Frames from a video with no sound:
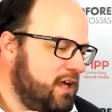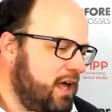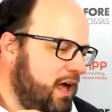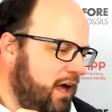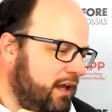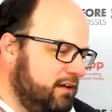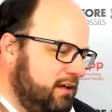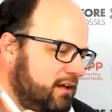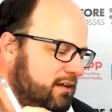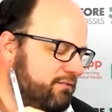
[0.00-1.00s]
And
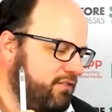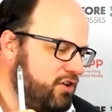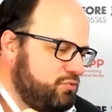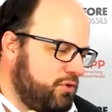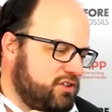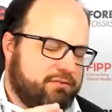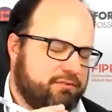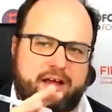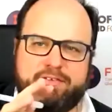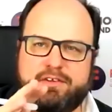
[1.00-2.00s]
the first one is
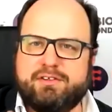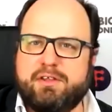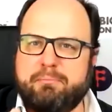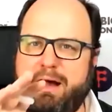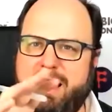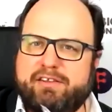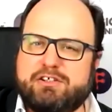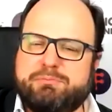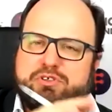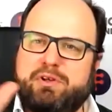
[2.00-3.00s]
around the
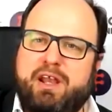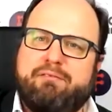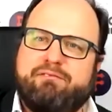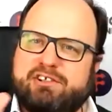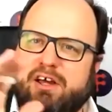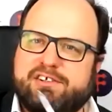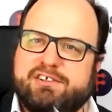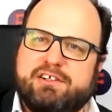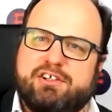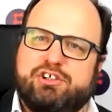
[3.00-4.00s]
balance between
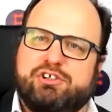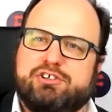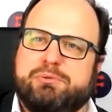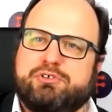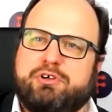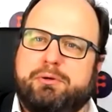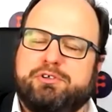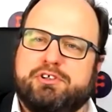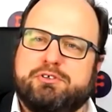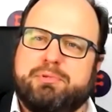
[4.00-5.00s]
advertising and digital
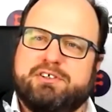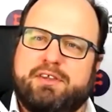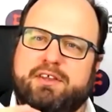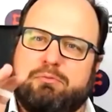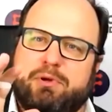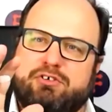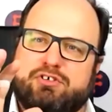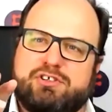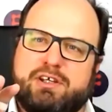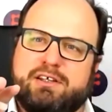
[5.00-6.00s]
subscriptions, because I think it would be
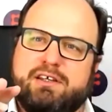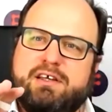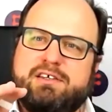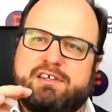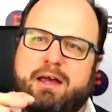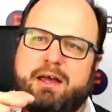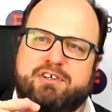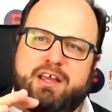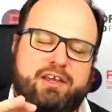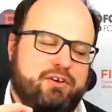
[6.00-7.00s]
interesting, Sam, to
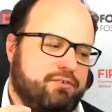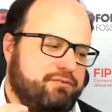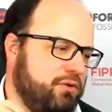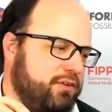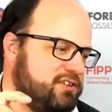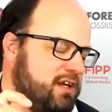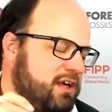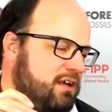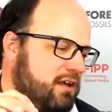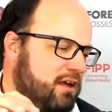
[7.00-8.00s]
get your view on this.
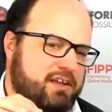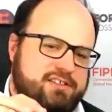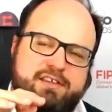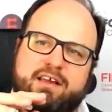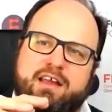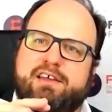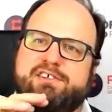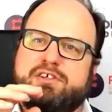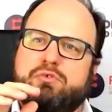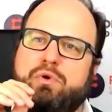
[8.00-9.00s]
Is it the
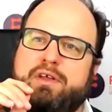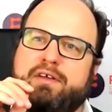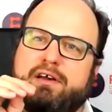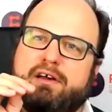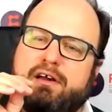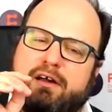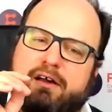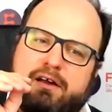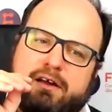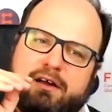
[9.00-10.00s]
case that with
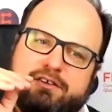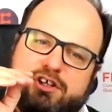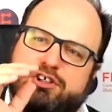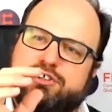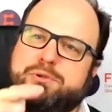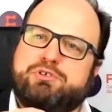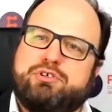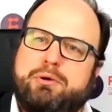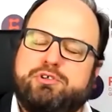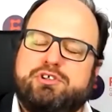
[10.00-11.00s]
a digital
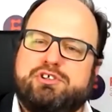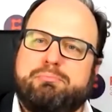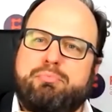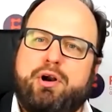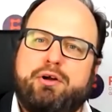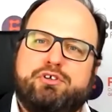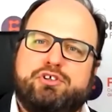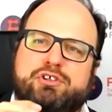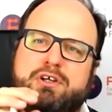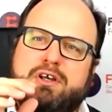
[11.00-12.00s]
subscriptions
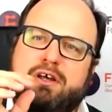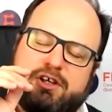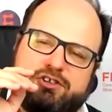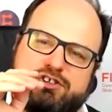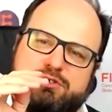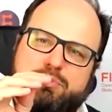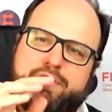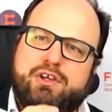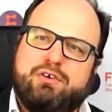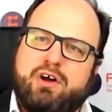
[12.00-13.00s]
approach, such as the one
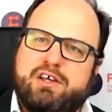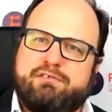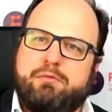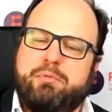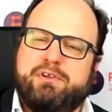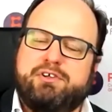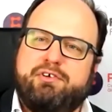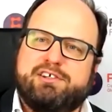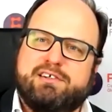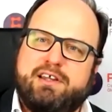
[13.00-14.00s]
that you guys have implemented
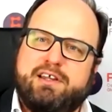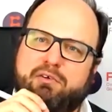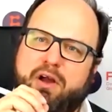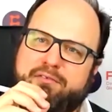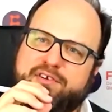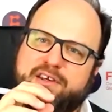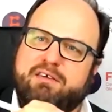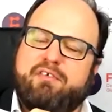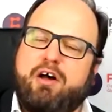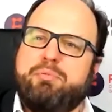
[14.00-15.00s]
recently, that you have to
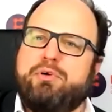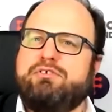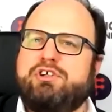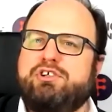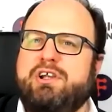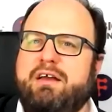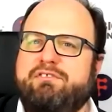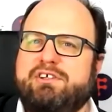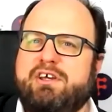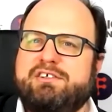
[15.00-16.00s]
give up on your digital
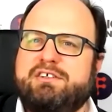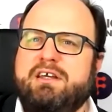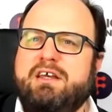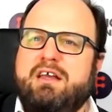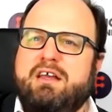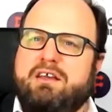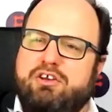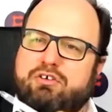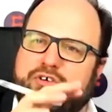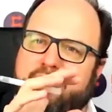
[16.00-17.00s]
advertising? Can
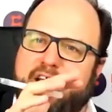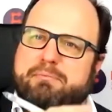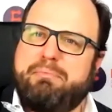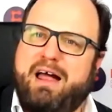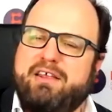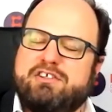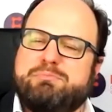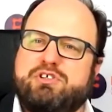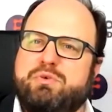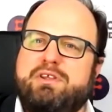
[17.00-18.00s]
you create a balance
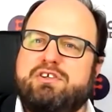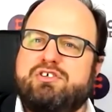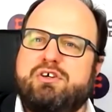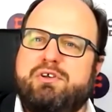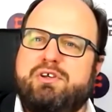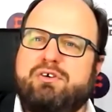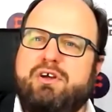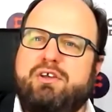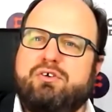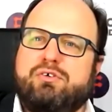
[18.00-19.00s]
between the two in
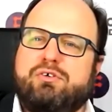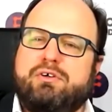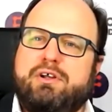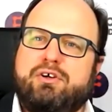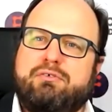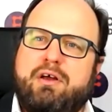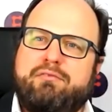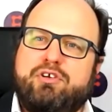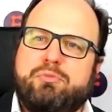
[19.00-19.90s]
your revenue model?